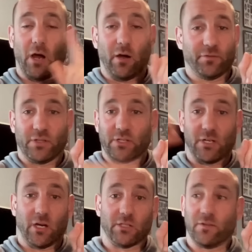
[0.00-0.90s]
after the
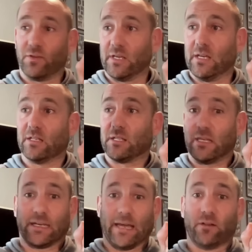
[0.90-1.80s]
start of a year to
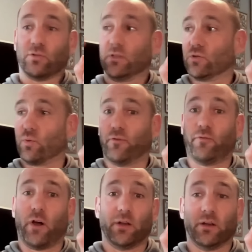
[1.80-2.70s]
the accountant to
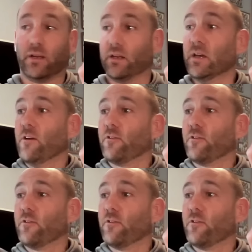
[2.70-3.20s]
finally